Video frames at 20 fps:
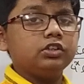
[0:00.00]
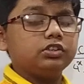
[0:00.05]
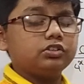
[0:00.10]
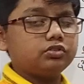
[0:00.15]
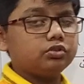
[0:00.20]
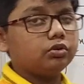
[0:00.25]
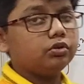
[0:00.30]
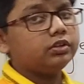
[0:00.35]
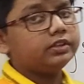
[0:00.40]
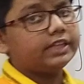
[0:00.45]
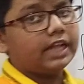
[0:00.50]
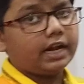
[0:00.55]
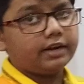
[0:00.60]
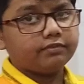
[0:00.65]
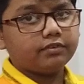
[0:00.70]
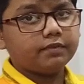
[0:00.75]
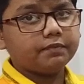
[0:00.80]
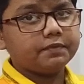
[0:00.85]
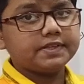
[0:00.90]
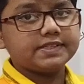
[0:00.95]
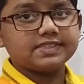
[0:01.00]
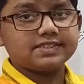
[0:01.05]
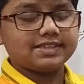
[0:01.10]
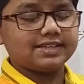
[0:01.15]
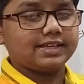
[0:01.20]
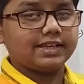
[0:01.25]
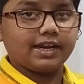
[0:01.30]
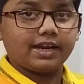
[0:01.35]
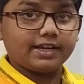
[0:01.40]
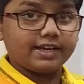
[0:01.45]
So that we will
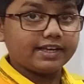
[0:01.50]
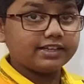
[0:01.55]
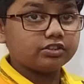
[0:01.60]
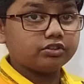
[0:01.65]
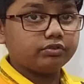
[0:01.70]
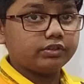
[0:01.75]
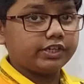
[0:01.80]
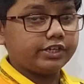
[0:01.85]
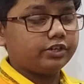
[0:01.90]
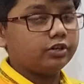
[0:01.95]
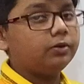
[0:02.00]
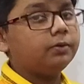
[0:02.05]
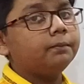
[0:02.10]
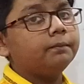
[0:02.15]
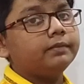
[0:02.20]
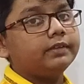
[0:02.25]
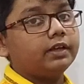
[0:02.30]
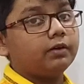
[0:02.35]
see in our next video.